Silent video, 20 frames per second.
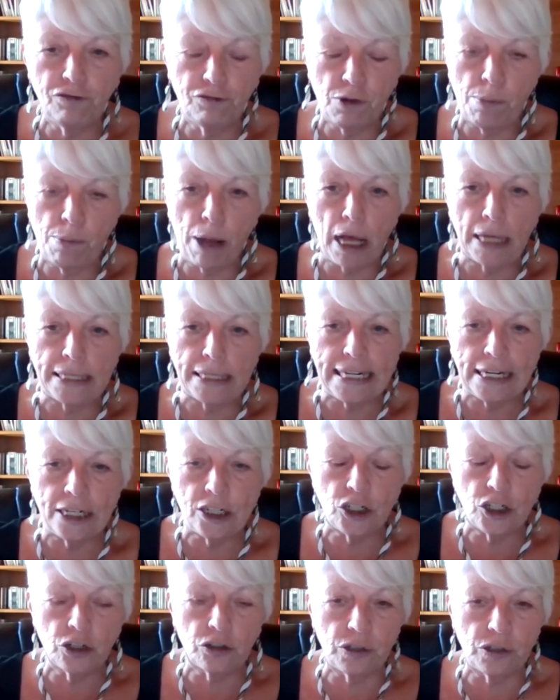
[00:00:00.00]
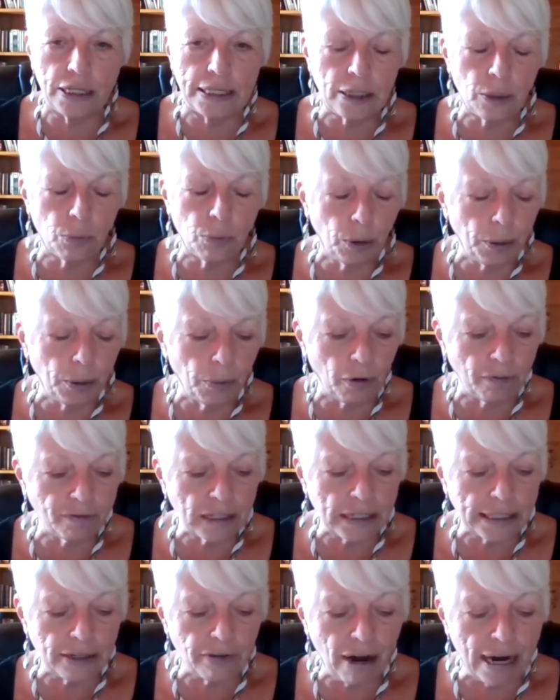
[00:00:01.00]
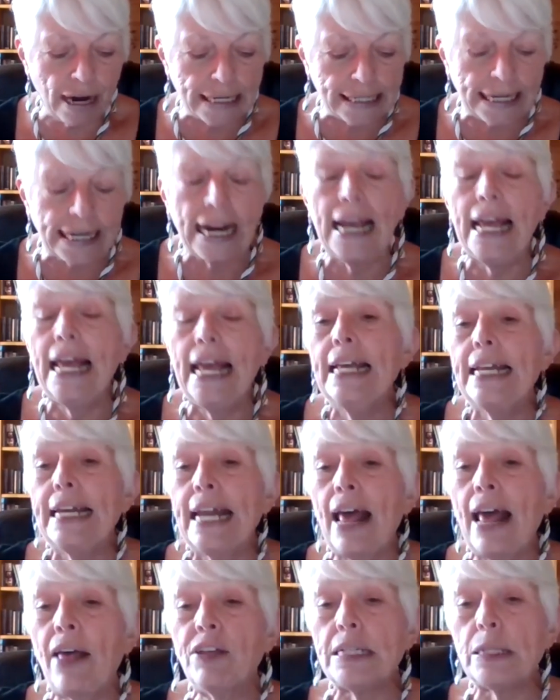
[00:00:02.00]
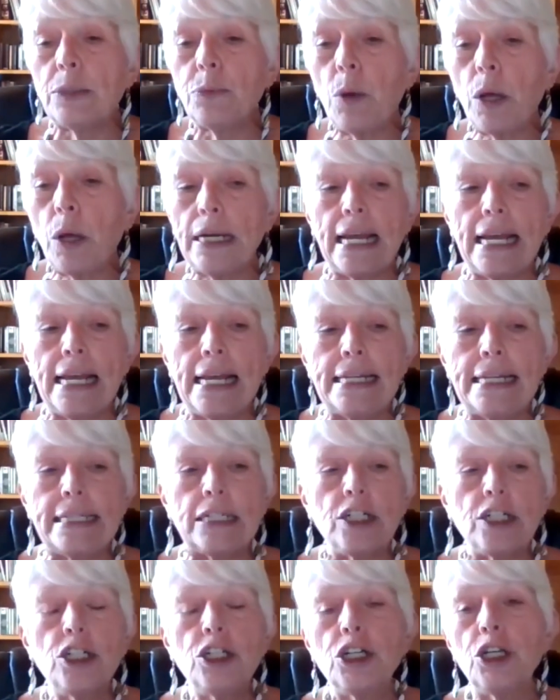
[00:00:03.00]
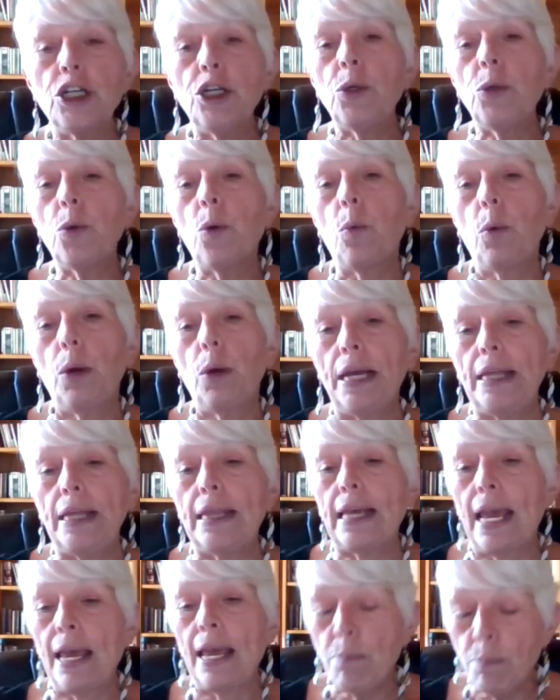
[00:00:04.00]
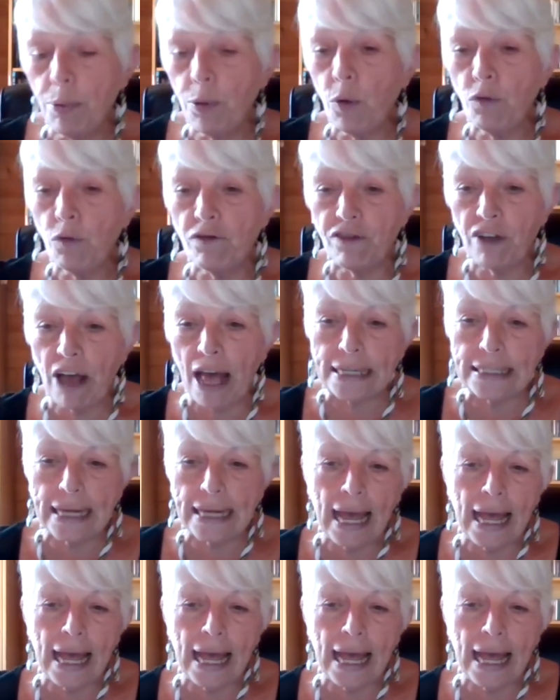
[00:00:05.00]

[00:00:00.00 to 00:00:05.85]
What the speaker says: for my attention on this, and we will obviously raise it. Now, this one is to do with import VAT